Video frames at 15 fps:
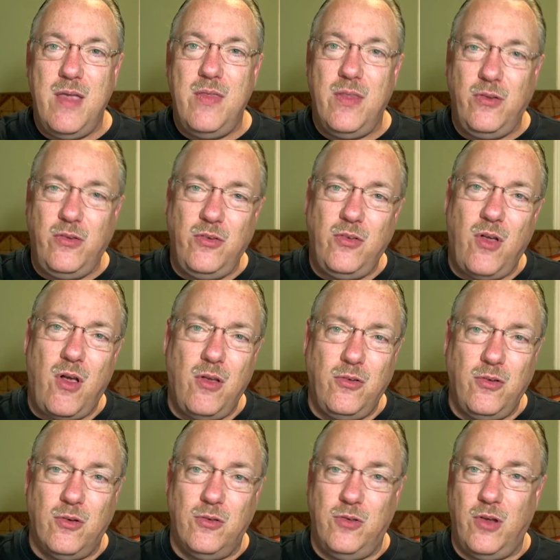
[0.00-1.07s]
This is
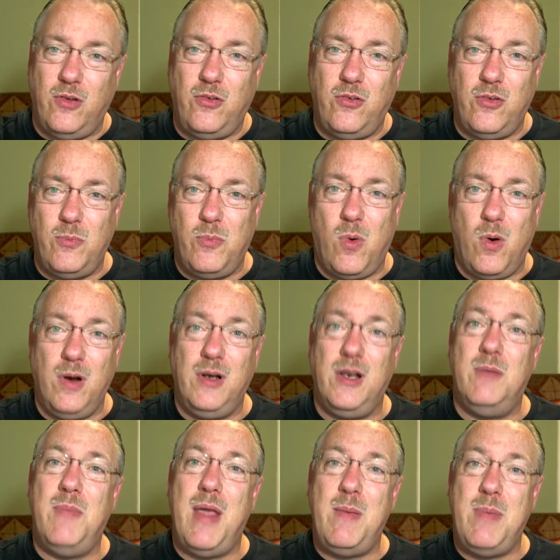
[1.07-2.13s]
also just as important,
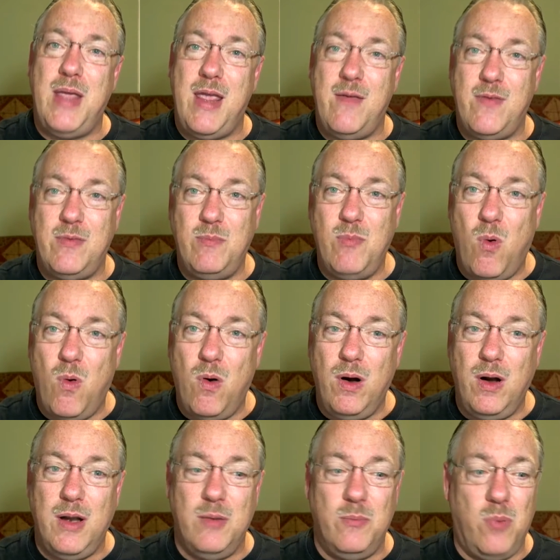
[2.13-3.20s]
and maybe even
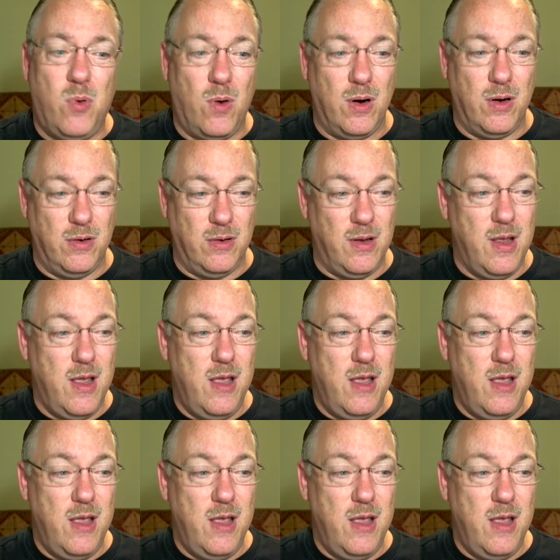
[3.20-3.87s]
more important,